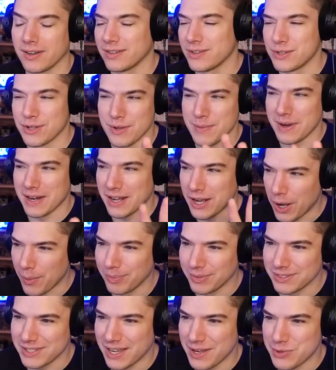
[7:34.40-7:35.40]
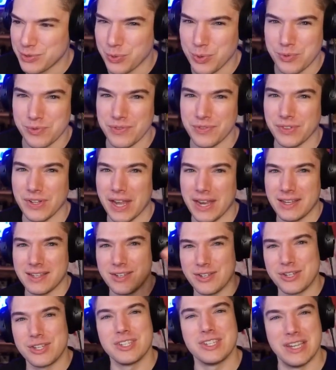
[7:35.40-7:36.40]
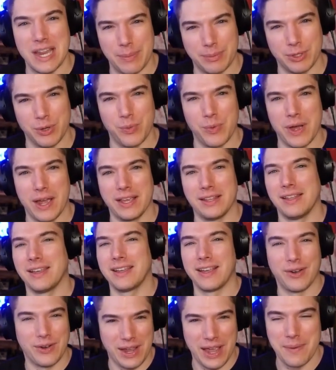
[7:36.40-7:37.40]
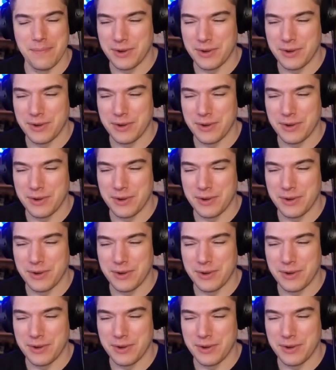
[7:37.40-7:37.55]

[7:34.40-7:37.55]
There's only been a couple times where we've like just stepped away, like okay, I'm